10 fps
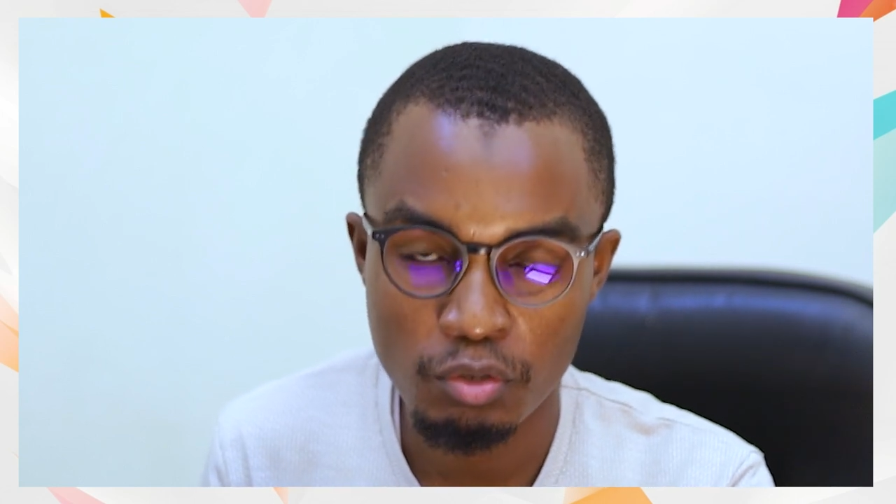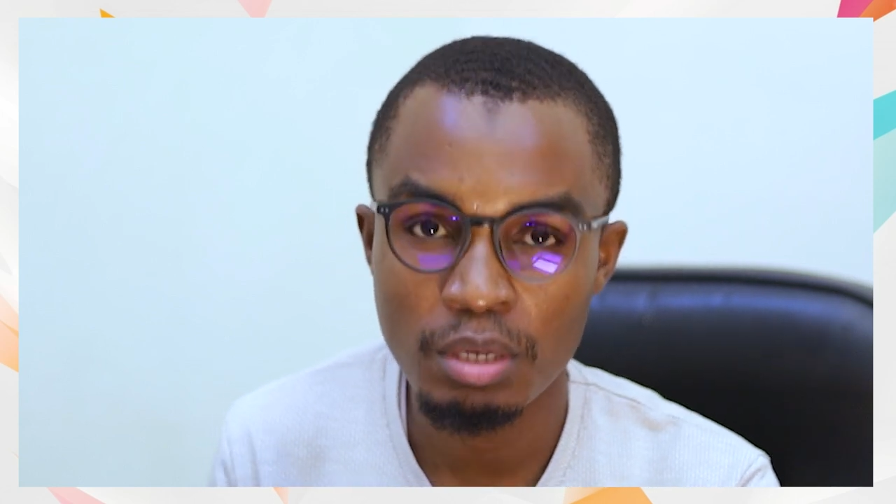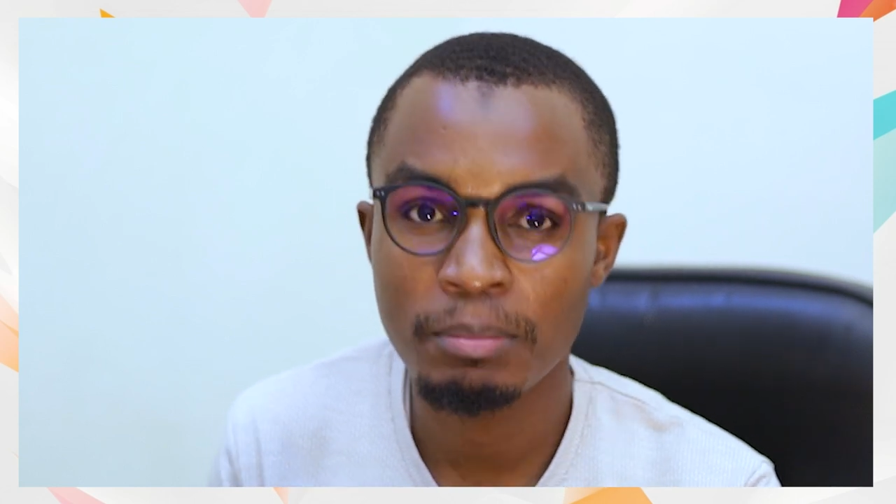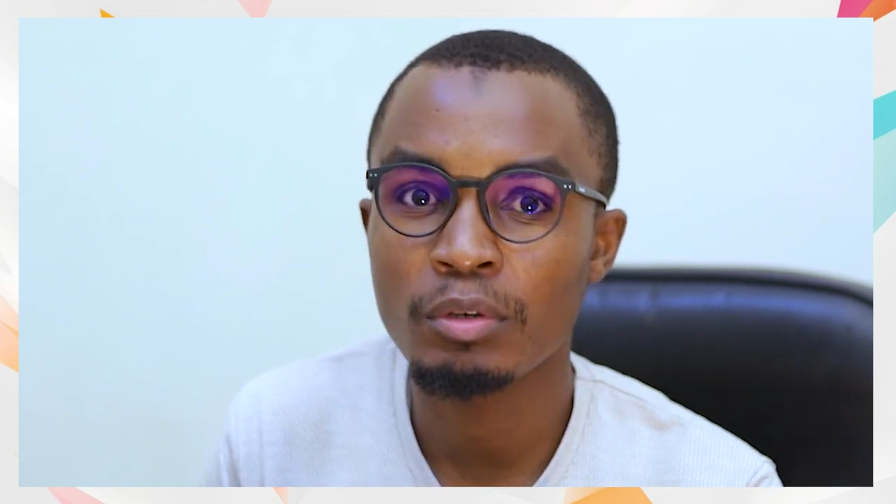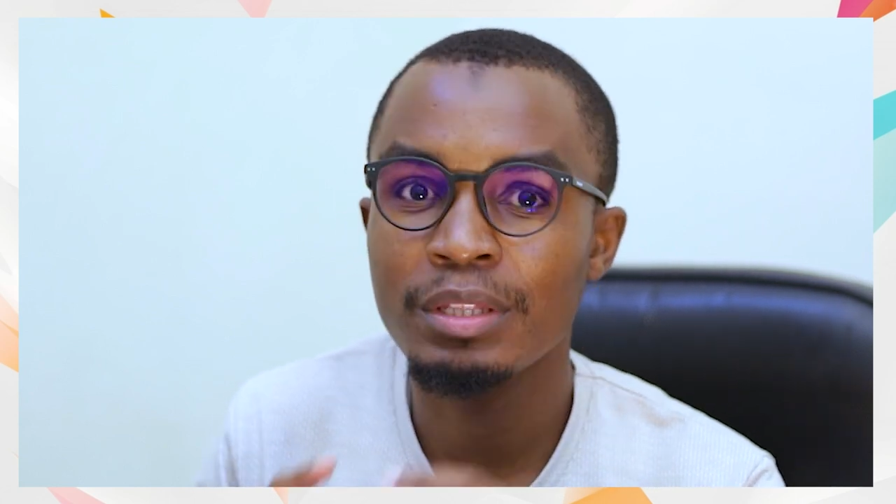It's
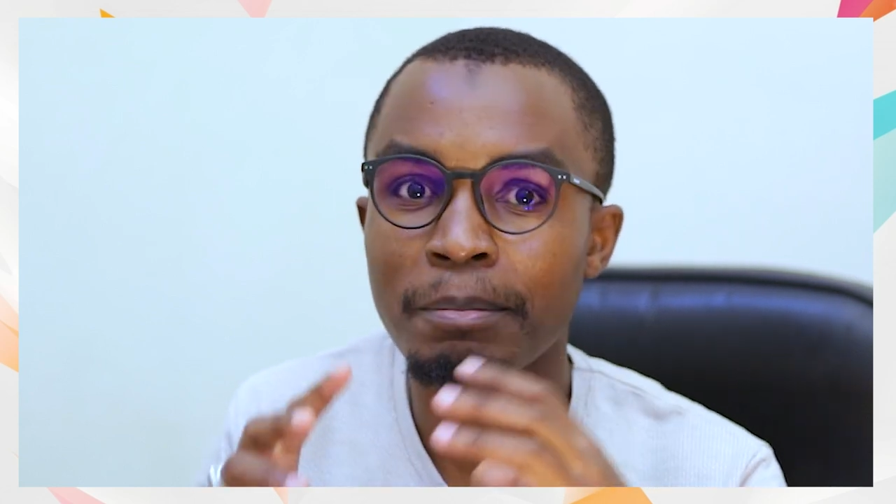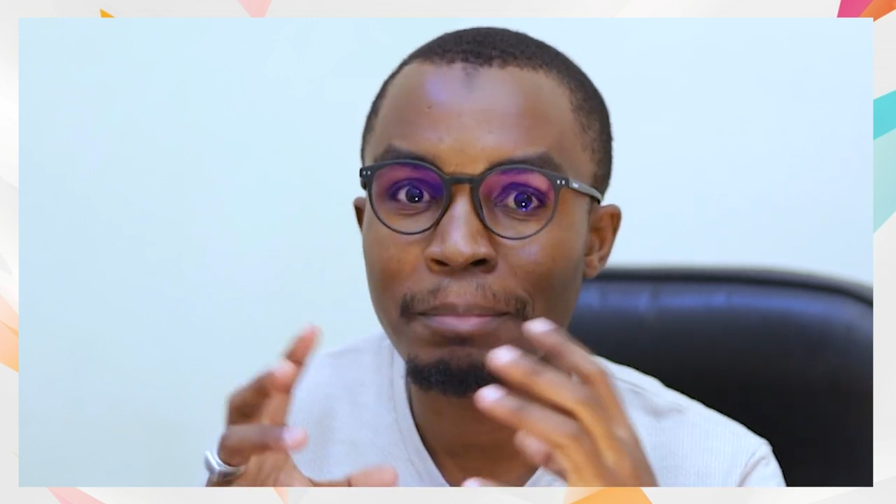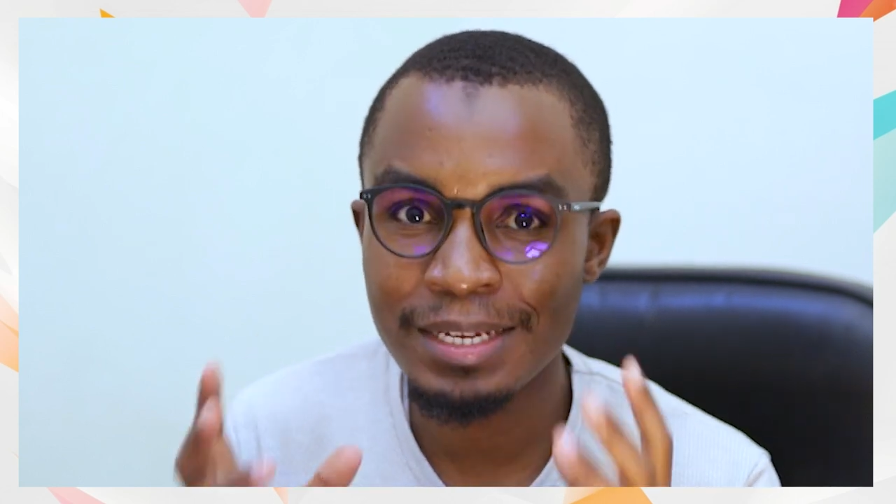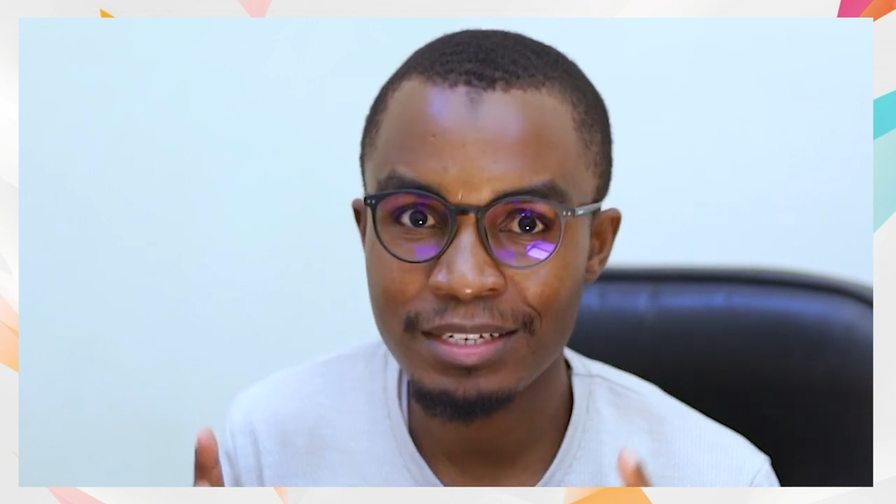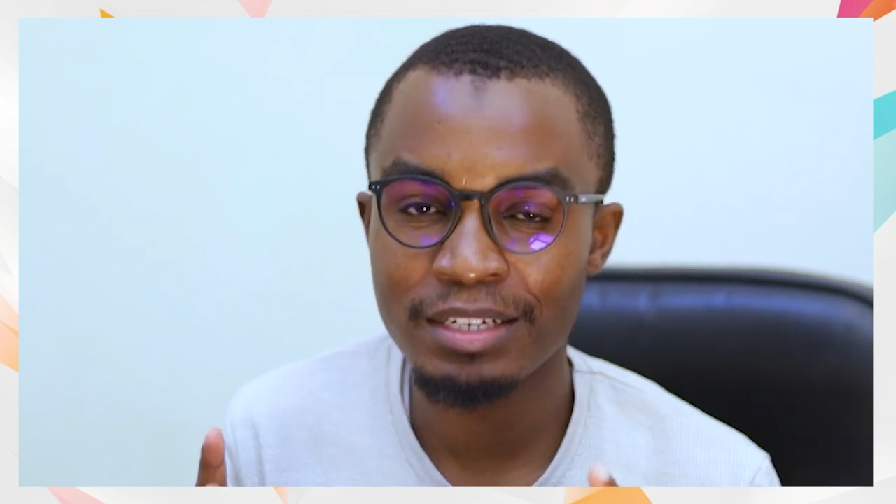not about the
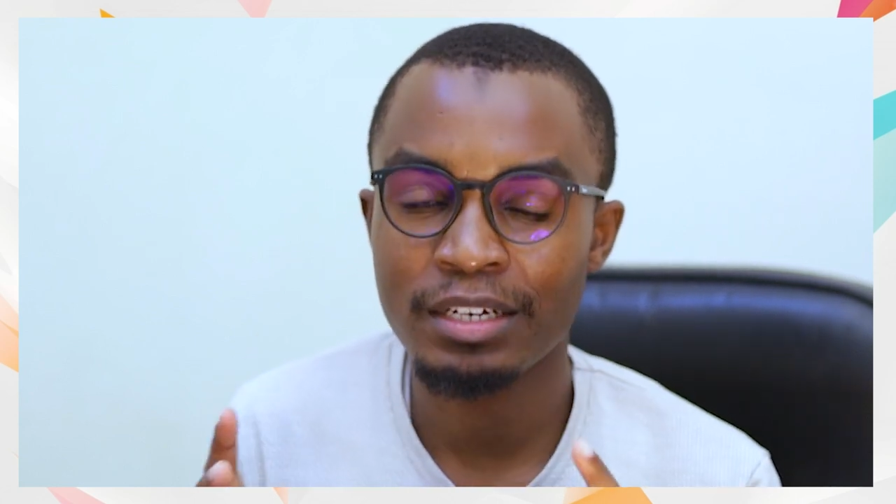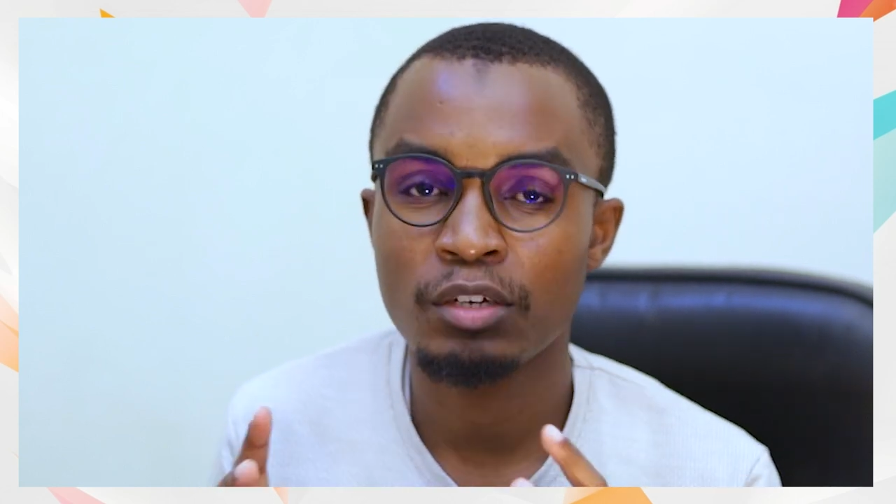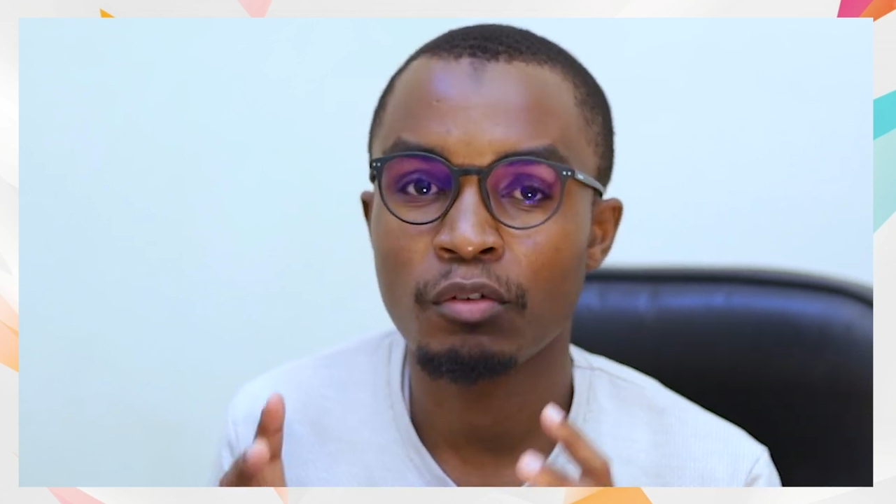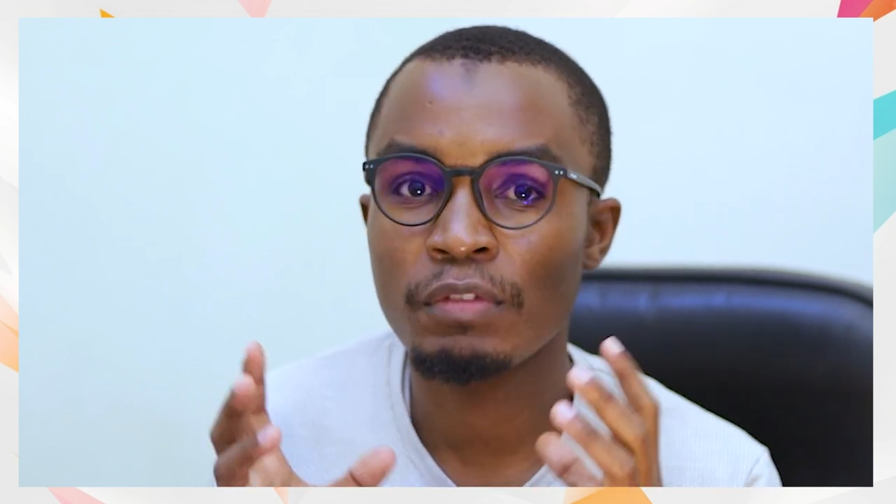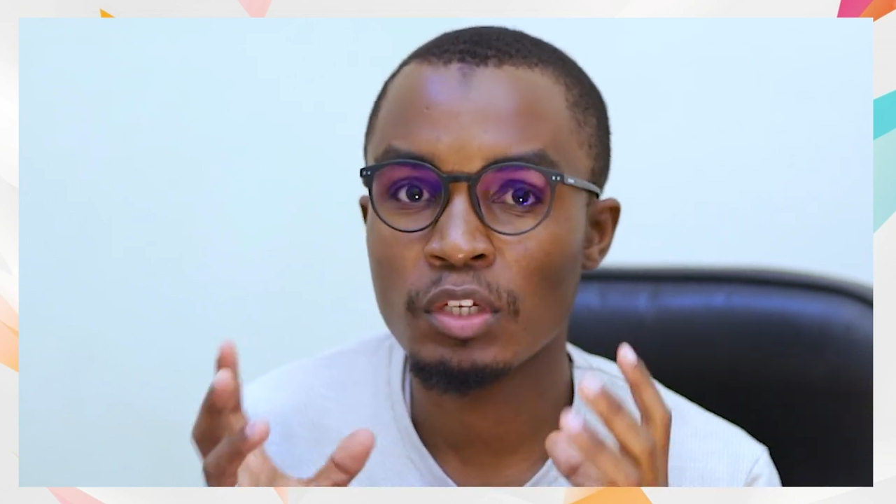
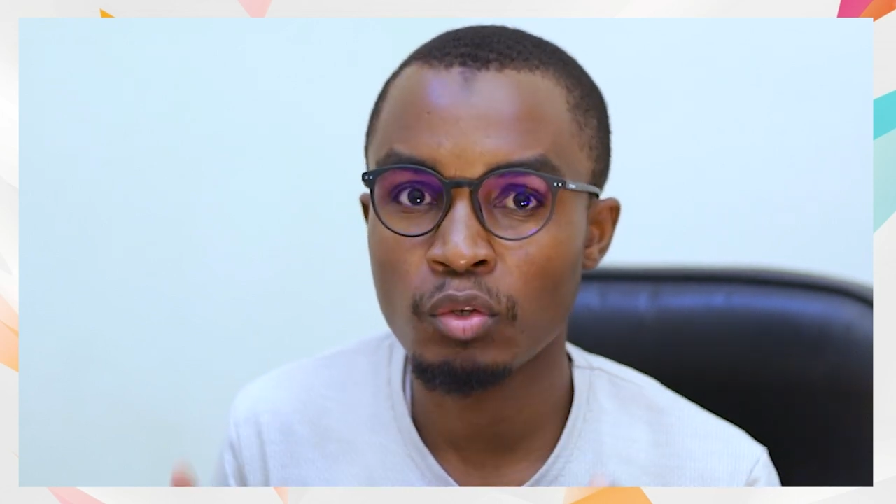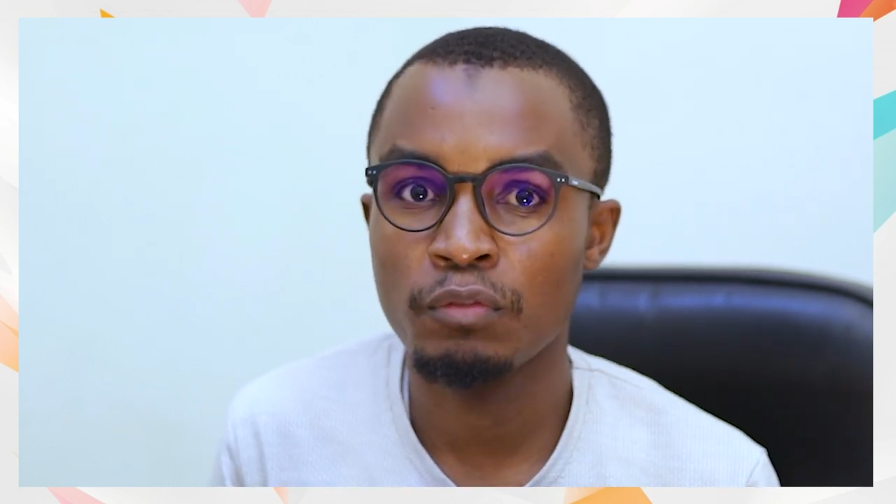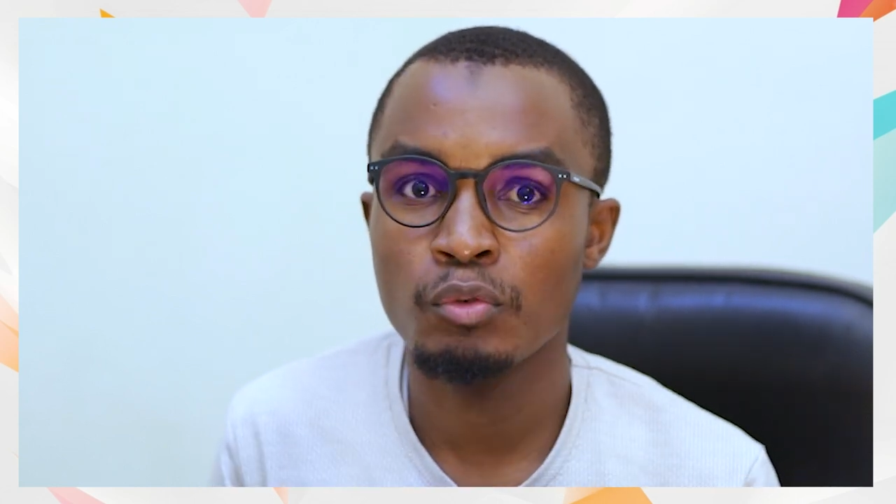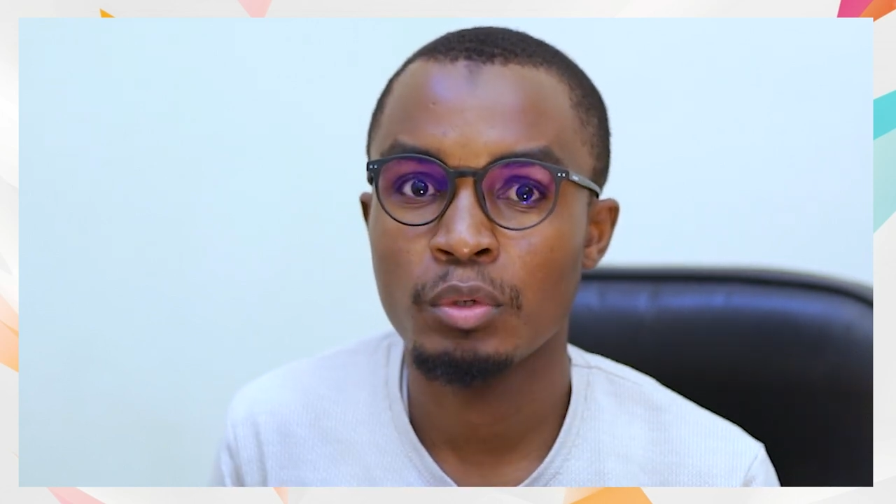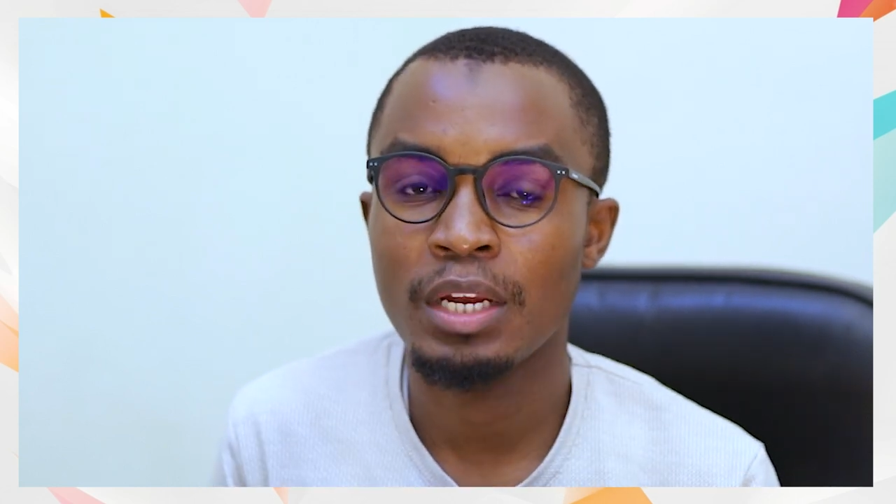mastery of the
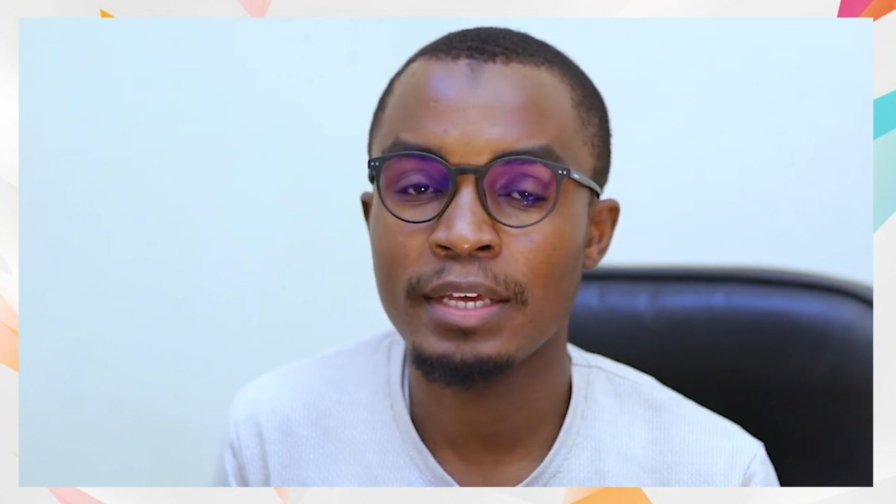software,